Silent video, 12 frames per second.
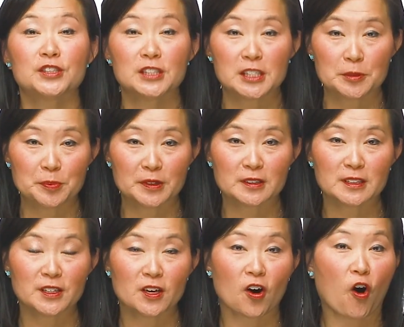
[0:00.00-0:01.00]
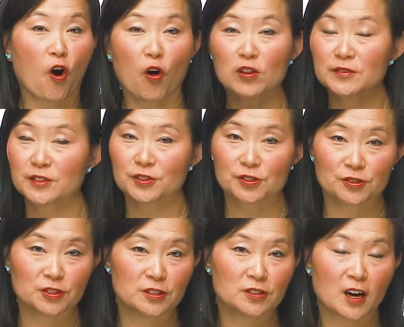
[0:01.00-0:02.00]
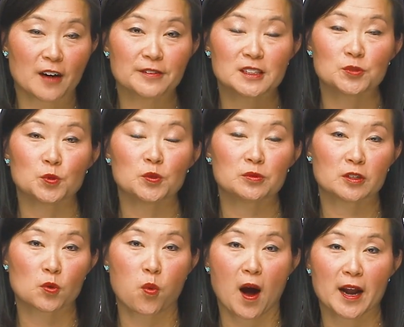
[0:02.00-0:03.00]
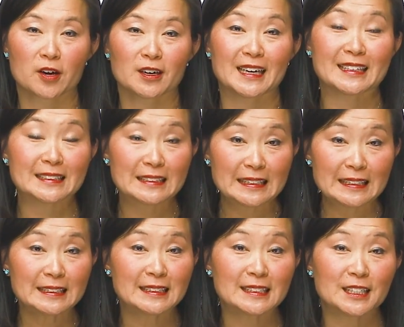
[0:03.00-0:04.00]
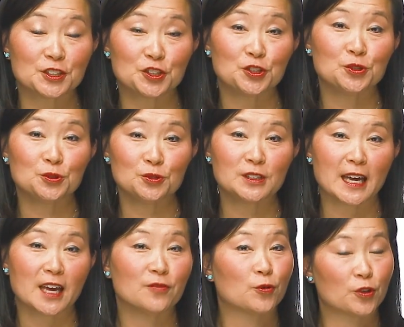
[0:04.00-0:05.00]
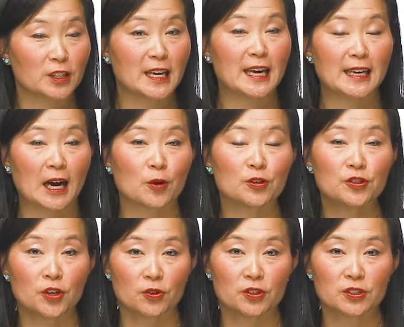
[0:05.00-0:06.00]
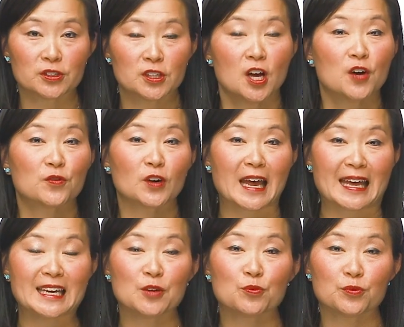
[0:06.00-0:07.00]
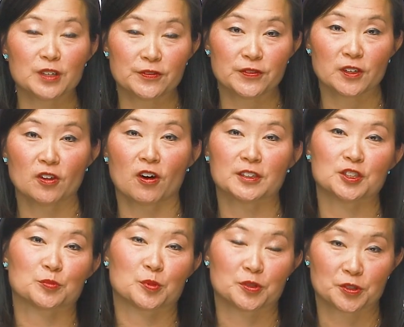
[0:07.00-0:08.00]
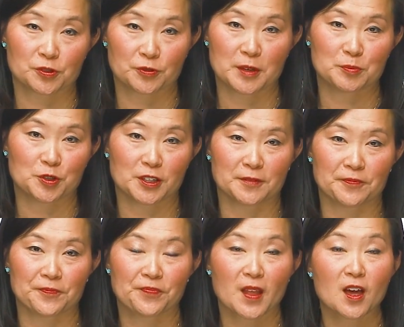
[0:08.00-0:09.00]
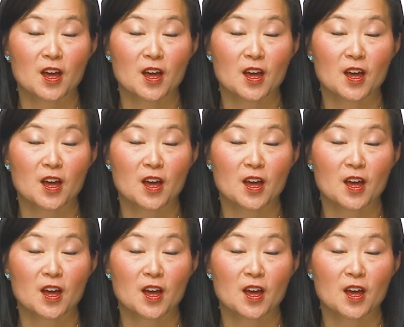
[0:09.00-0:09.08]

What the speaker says: Typically, all of the surgeon's office will require at least a 2-day, 48-hour notice for any refill on your prescription.